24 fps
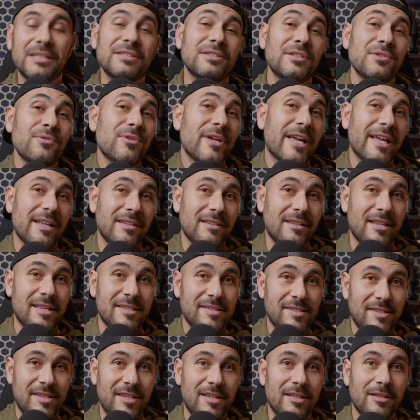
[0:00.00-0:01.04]
but you can
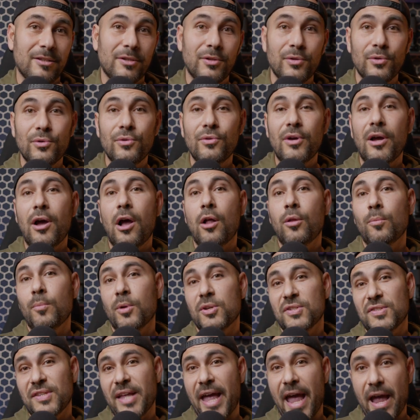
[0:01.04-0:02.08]
still do
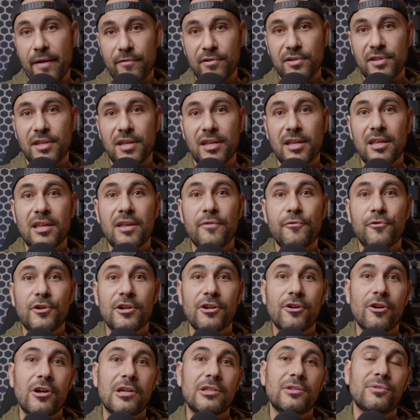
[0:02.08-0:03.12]
almost everything if you're
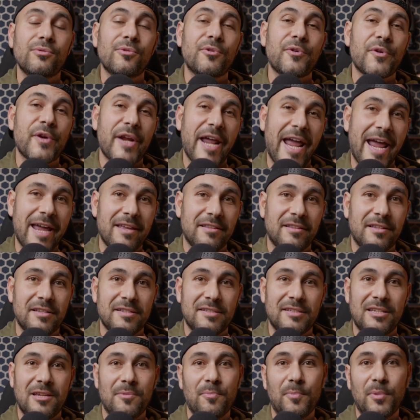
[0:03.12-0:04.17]
going to create
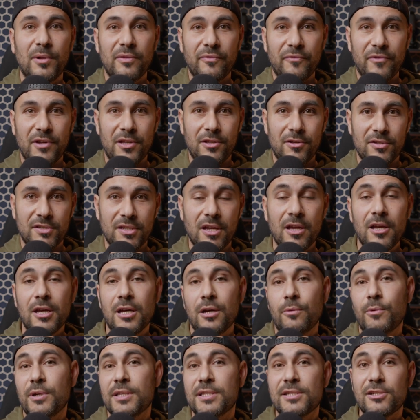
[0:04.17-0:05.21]
simple videos
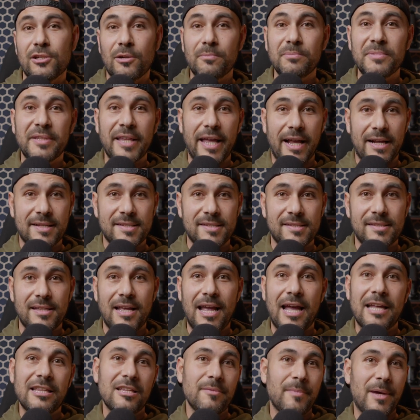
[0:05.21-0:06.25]
with some text,
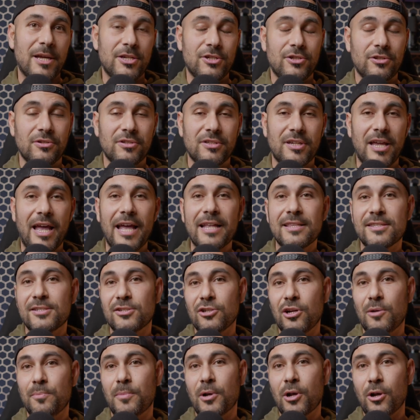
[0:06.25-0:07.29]
animation, and
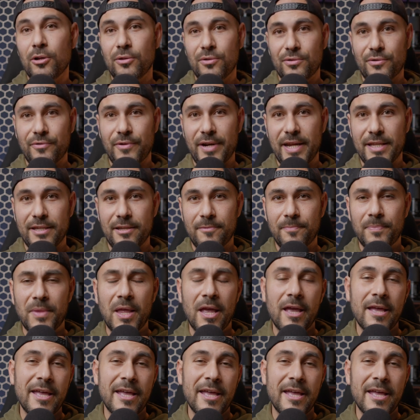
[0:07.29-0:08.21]
some color grading.